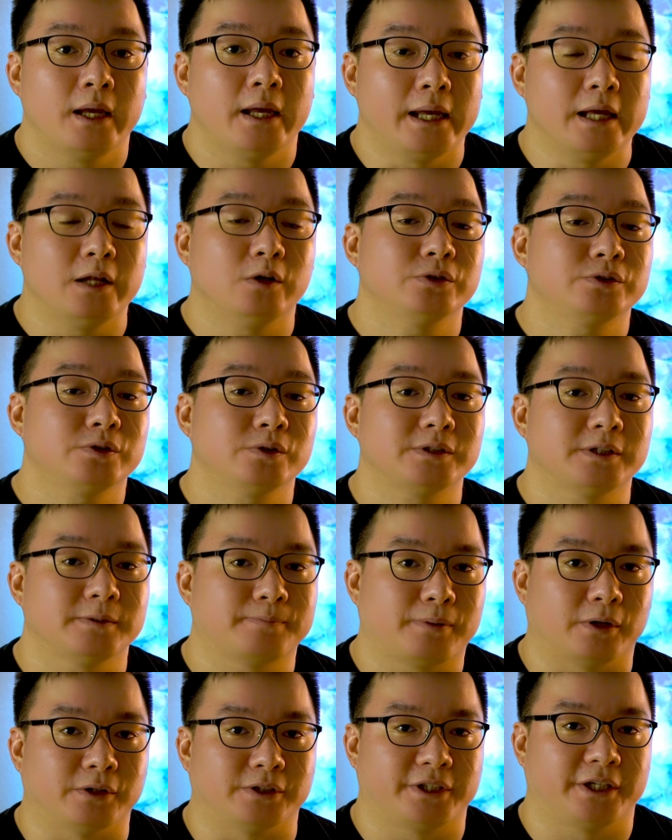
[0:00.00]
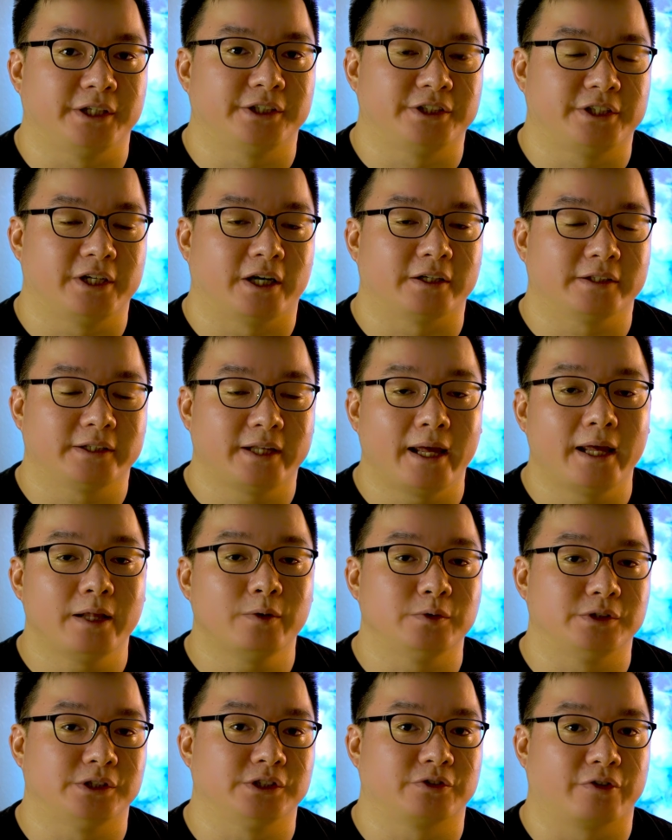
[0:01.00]
It also supports
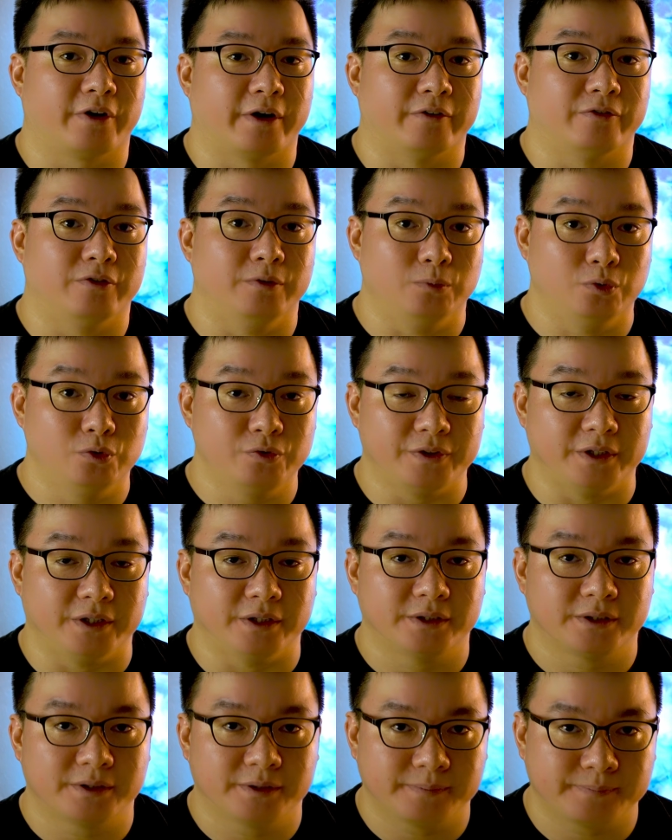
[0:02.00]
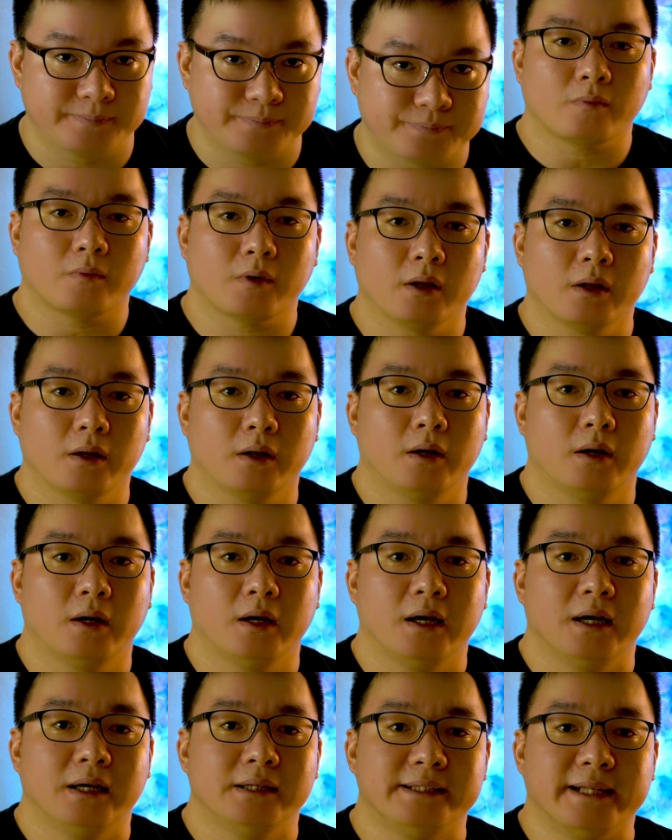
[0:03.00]
HDR10, which is great for movies.
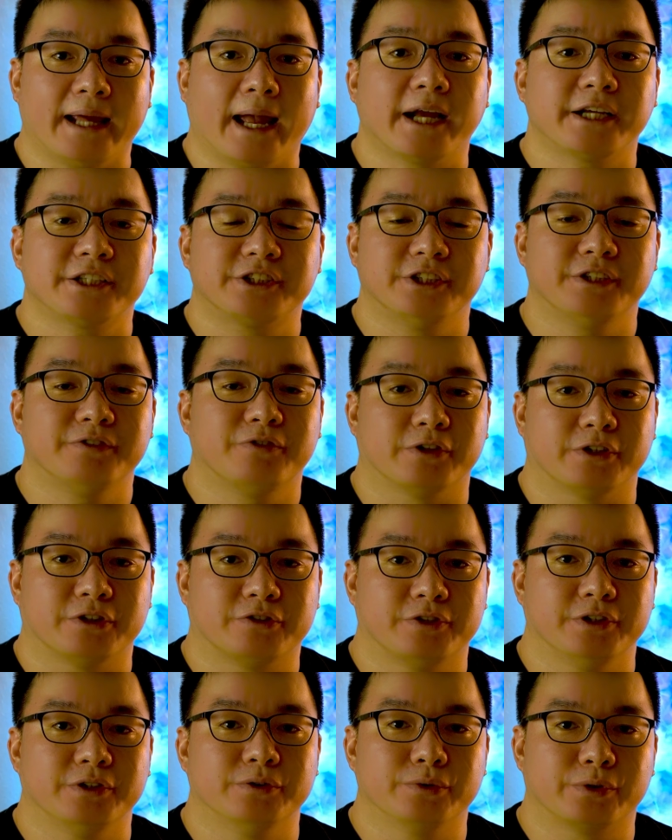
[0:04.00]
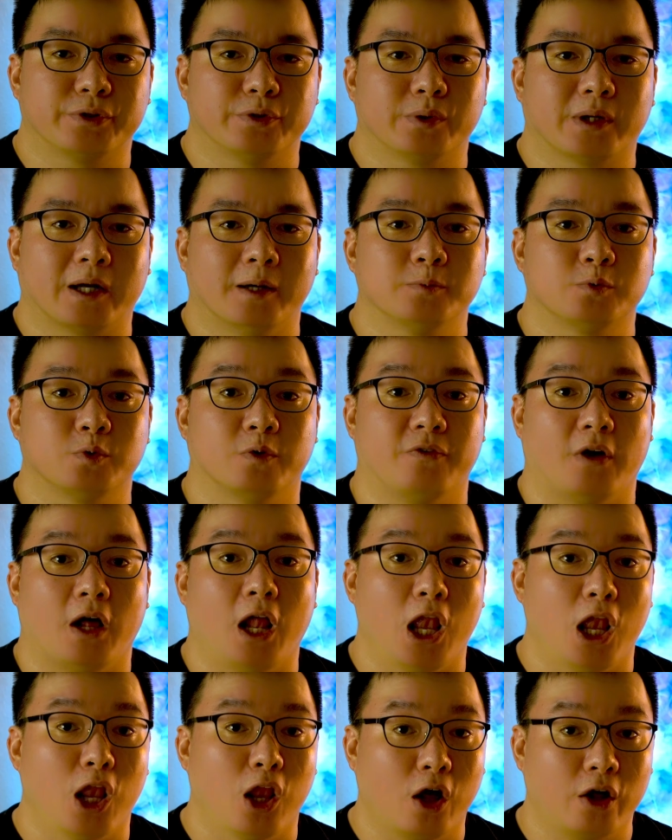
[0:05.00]
The XG43UQ comes with a
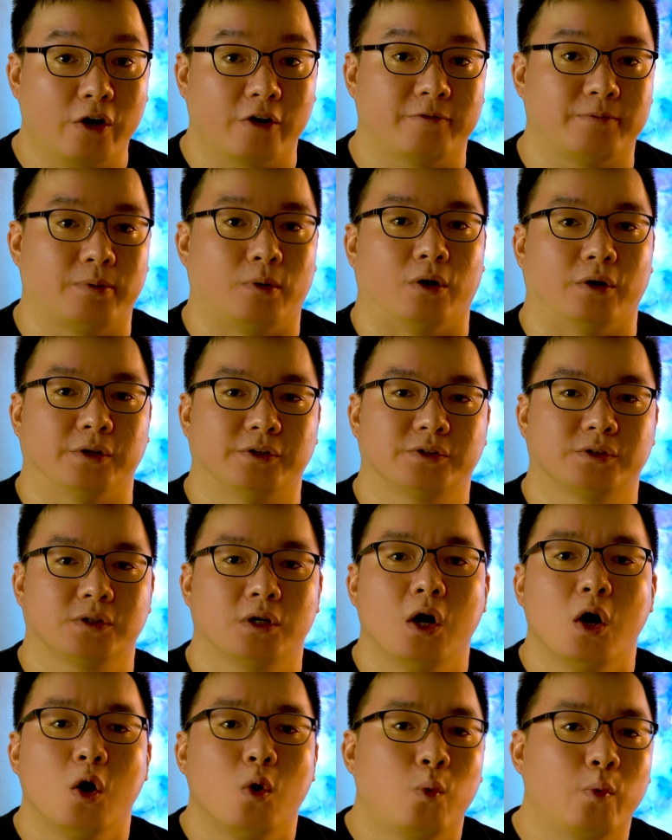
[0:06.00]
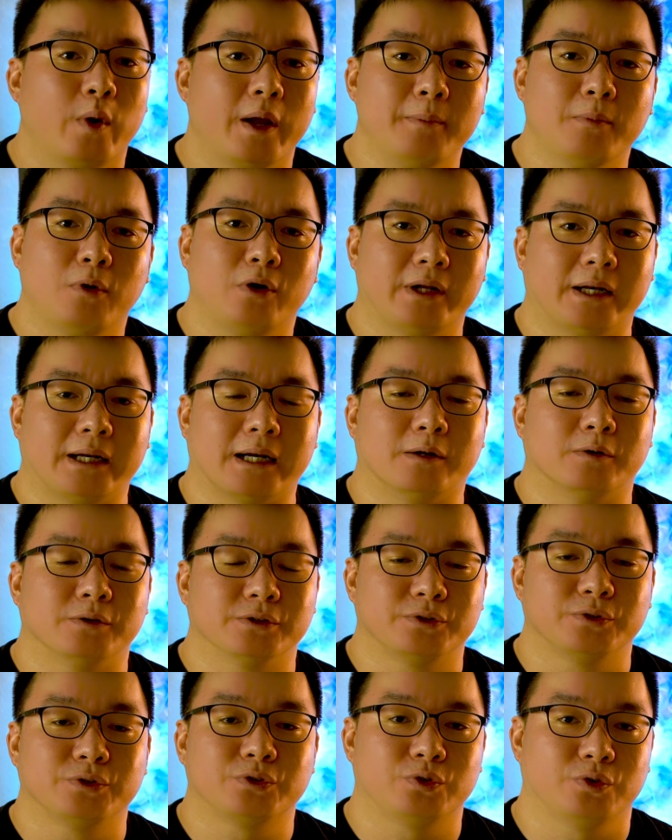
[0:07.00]
lot of ports, way more than I
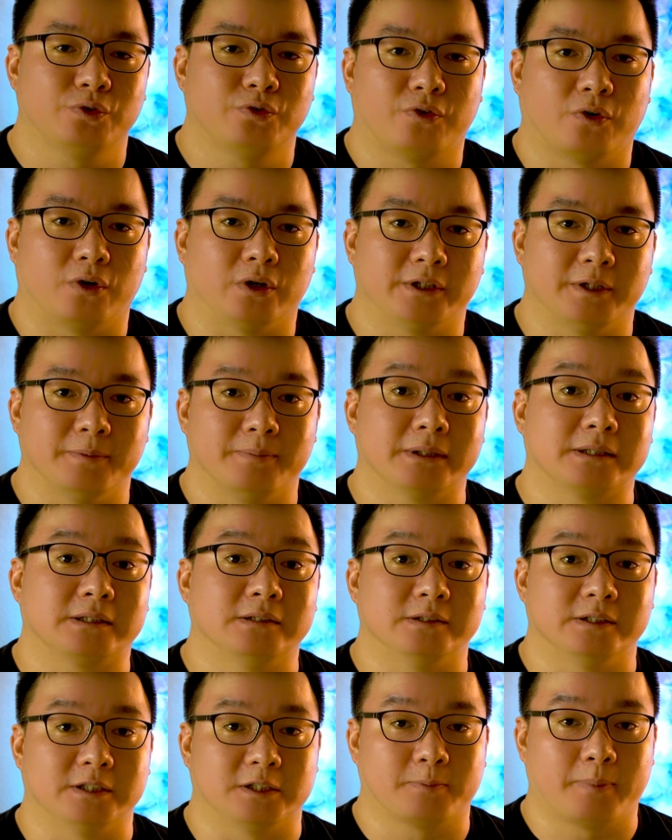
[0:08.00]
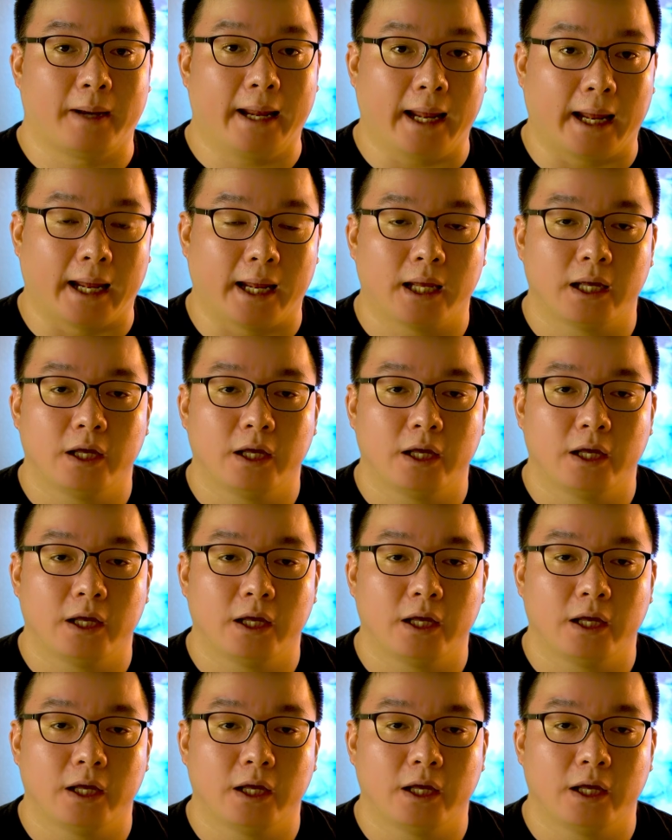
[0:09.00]
was used to for a typical display.